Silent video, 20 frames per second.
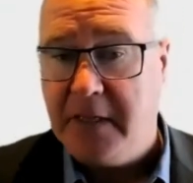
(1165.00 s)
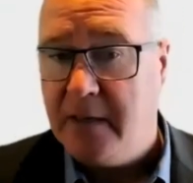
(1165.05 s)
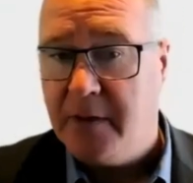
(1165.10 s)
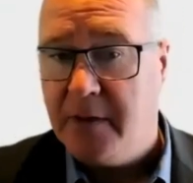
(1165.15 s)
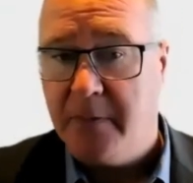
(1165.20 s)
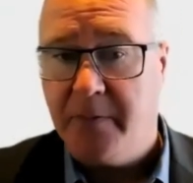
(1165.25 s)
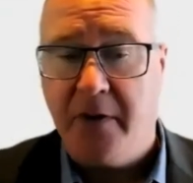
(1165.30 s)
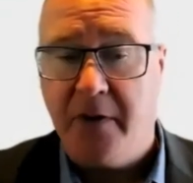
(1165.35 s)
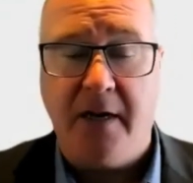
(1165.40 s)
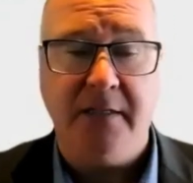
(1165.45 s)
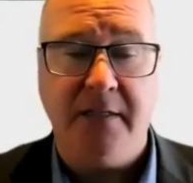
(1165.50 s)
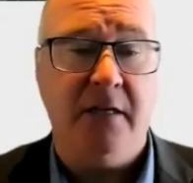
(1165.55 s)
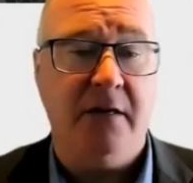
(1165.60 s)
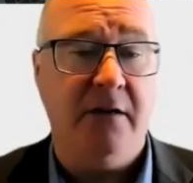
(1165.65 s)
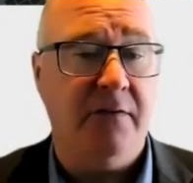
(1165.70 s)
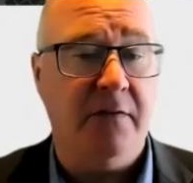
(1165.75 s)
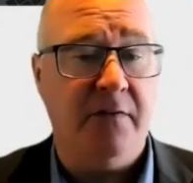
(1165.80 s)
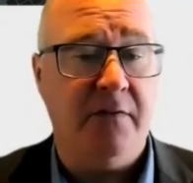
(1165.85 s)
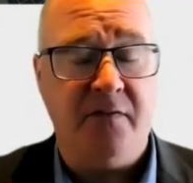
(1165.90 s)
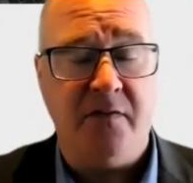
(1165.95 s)
EBITDA
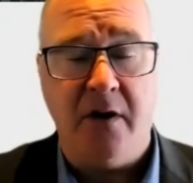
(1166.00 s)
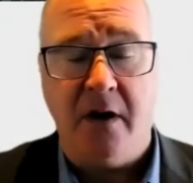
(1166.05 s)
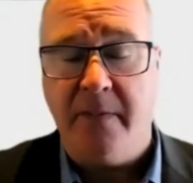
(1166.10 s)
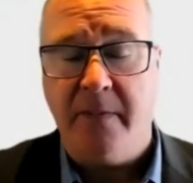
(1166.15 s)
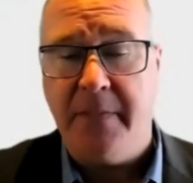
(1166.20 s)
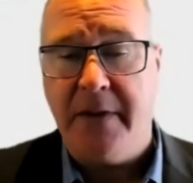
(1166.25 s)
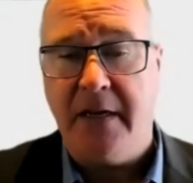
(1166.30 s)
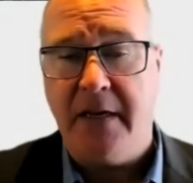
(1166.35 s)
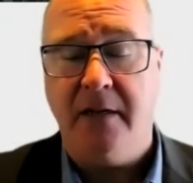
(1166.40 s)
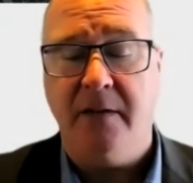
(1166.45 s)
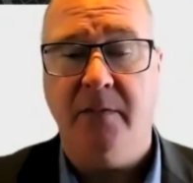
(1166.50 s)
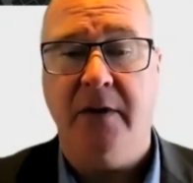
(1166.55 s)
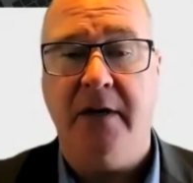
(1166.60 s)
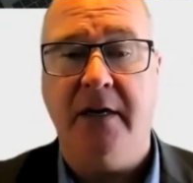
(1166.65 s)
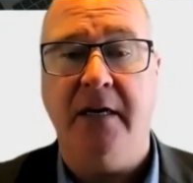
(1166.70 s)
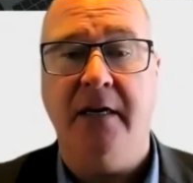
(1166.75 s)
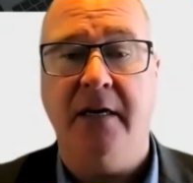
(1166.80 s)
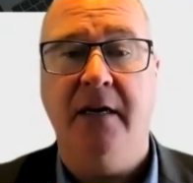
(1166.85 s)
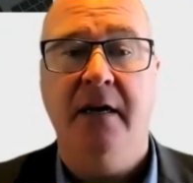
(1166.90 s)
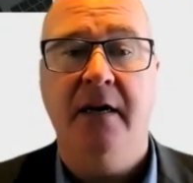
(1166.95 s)
positive, if not making
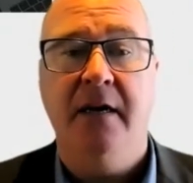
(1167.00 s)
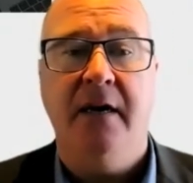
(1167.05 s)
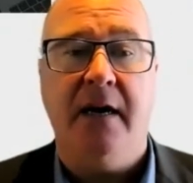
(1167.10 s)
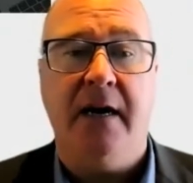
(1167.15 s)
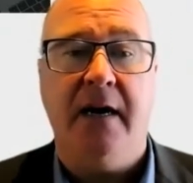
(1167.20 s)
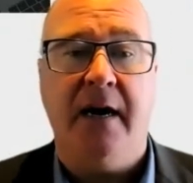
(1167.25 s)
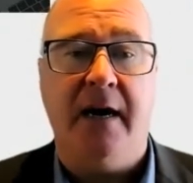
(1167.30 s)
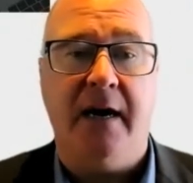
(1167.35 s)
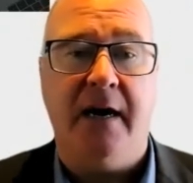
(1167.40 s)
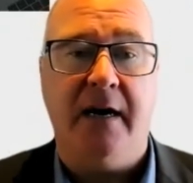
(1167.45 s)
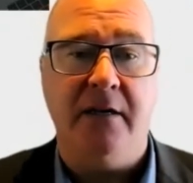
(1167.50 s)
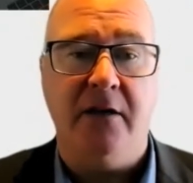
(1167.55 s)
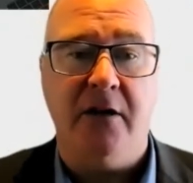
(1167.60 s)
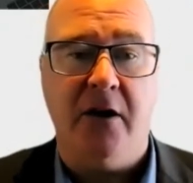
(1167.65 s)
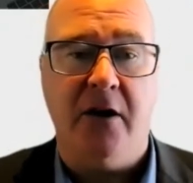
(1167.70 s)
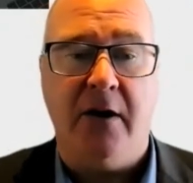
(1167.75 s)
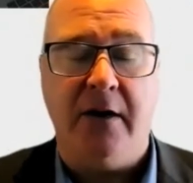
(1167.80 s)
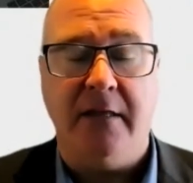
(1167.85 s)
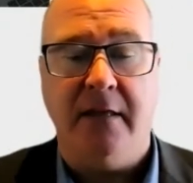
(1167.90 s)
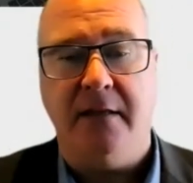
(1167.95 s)
money, uh, you
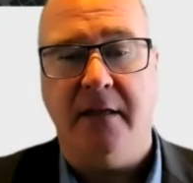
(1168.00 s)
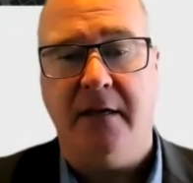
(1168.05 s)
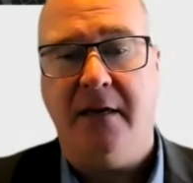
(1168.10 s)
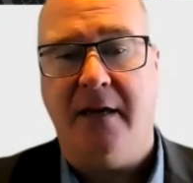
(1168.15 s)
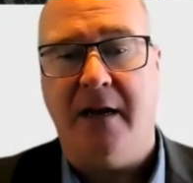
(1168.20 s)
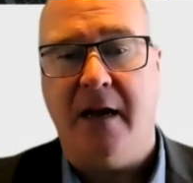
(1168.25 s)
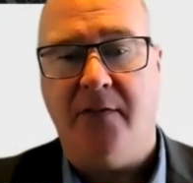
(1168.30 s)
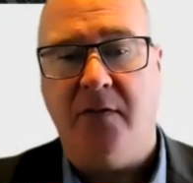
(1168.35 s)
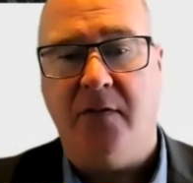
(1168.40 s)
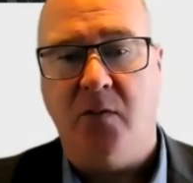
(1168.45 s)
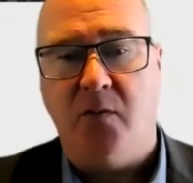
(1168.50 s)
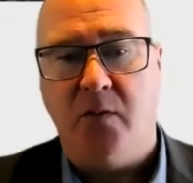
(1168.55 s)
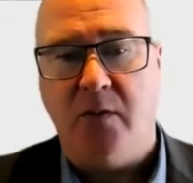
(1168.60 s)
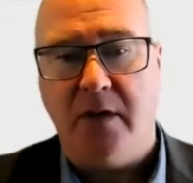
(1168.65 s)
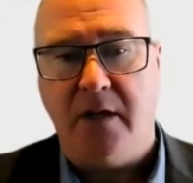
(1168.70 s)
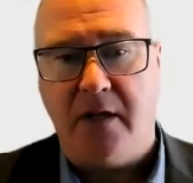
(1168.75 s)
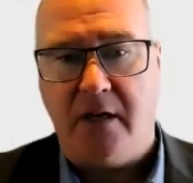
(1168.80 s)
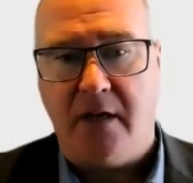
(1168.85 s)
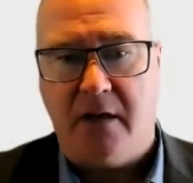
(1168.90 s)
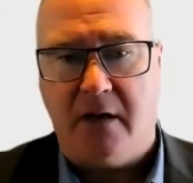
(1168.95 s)
know I think they could have a
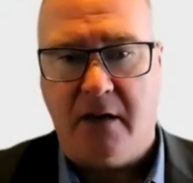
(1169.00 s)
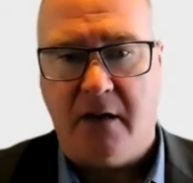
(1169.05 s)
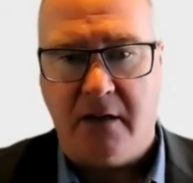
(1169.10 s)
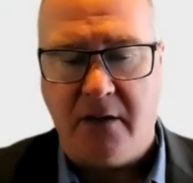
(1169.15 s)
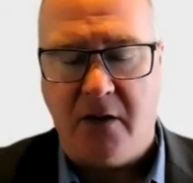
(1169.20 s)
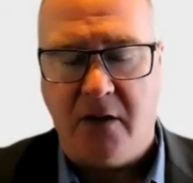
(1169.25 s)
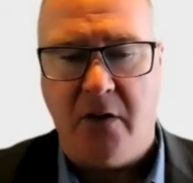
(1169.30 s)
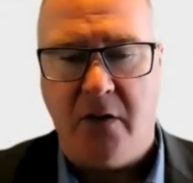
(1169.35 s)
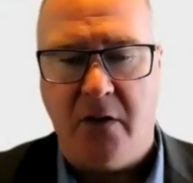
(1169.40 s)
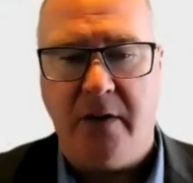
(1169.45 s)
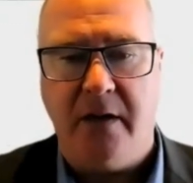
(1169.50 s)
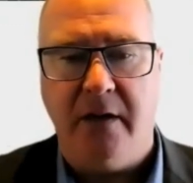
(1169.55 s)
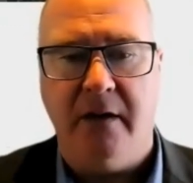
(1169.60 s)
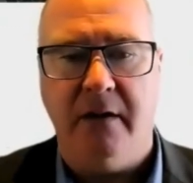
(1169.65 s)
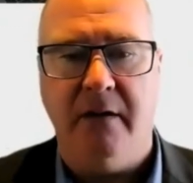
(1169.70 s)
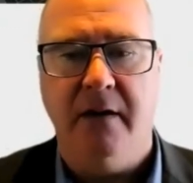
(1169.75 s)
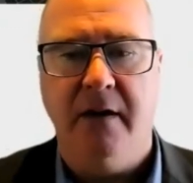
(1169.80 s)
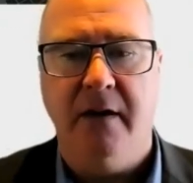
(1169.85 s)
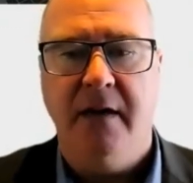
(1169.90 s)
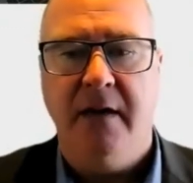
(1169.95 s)
really hard go
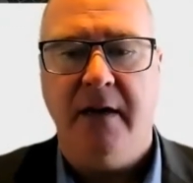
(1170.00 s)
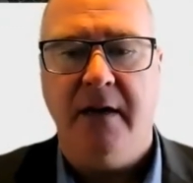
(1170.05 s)
here.